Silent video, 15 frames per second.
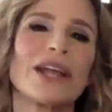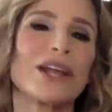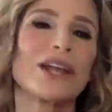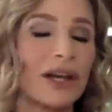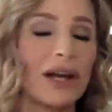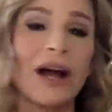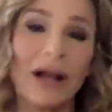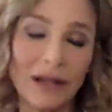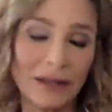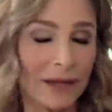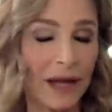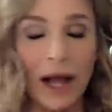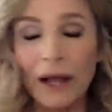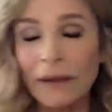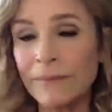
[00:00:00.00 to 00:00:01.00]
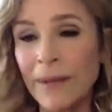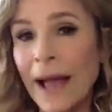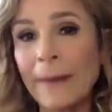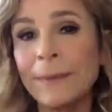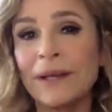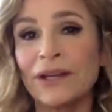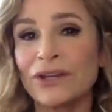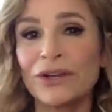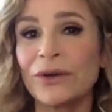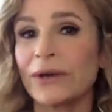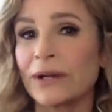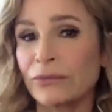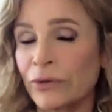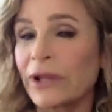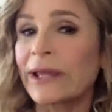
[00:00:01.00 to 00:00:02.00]
good. i am happy to do
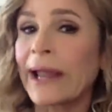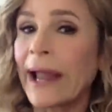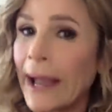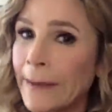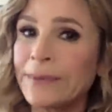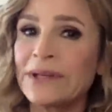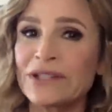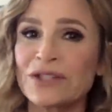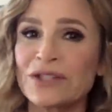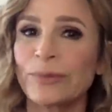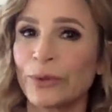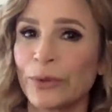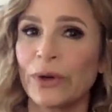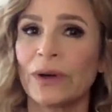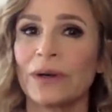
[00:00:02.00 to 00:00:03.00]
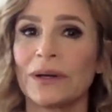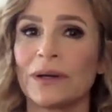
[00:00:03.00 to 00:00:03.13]
it. Really happy to support.